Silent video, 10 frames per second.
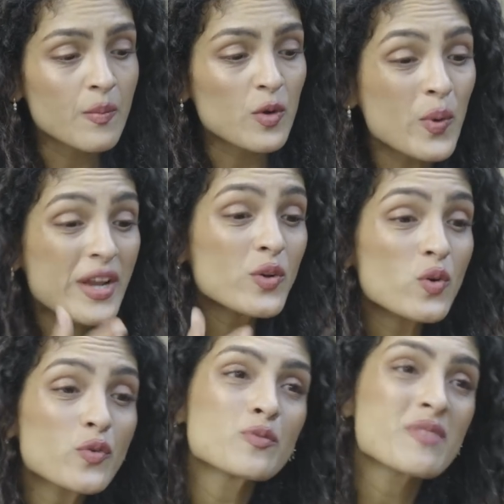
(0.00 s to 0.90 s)
But where do you
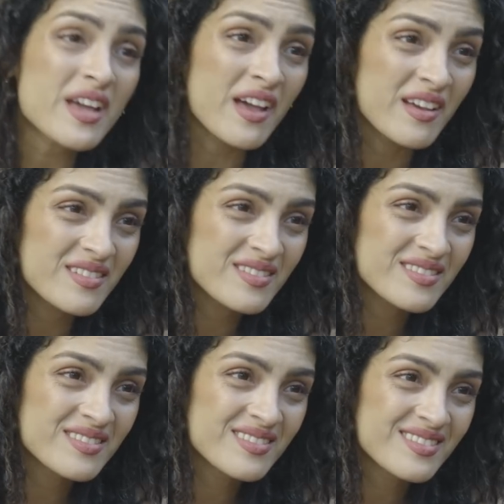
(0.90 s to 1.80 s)
go from there?
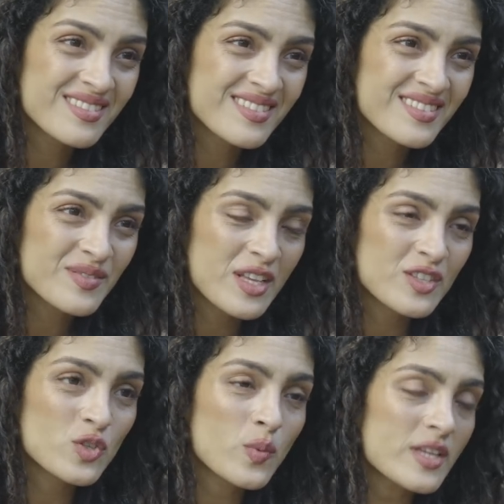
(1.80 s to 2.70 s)

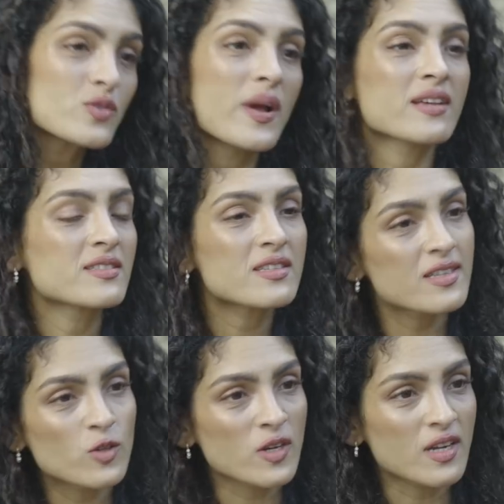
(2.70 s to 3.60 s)
So once you exit
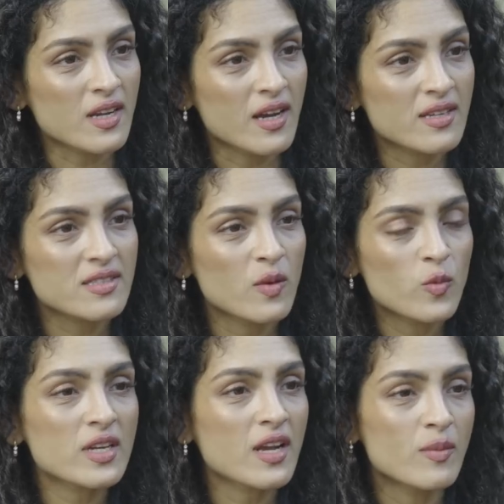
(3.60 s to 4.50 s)
the yoga class,
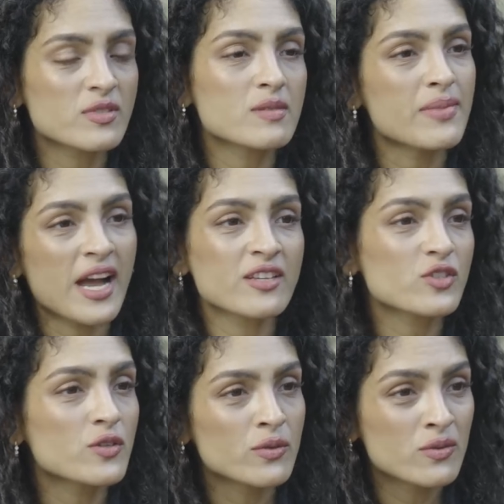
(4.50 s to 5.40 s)
someone comes and
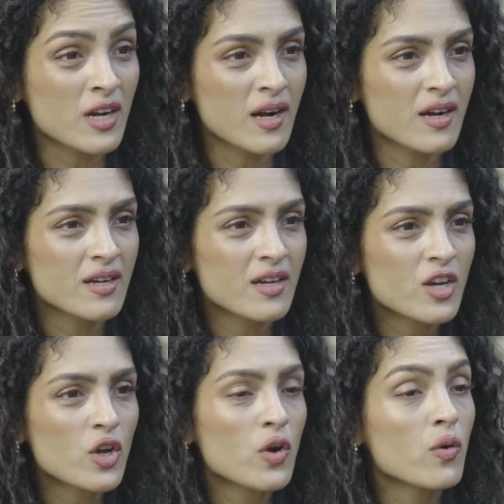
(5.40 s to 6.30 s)
bangs your new car.
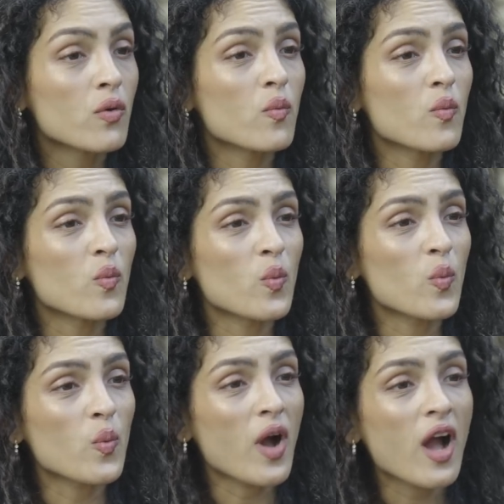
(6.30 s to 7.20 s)

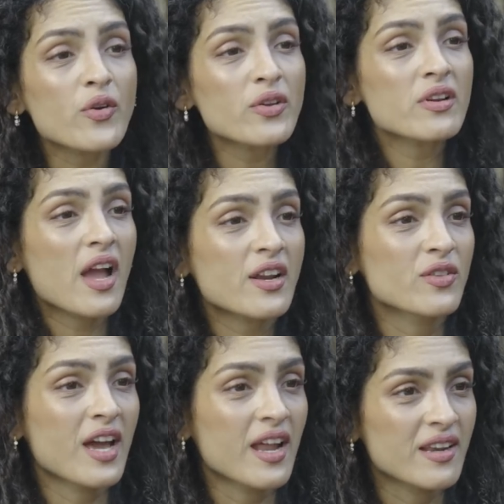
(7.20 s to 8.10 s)
How do you react
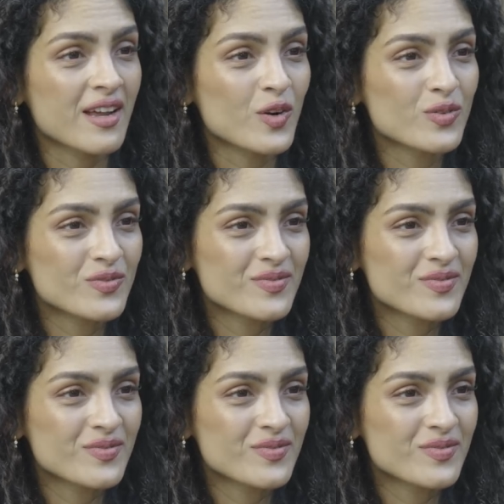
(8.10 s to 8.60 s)
to that now?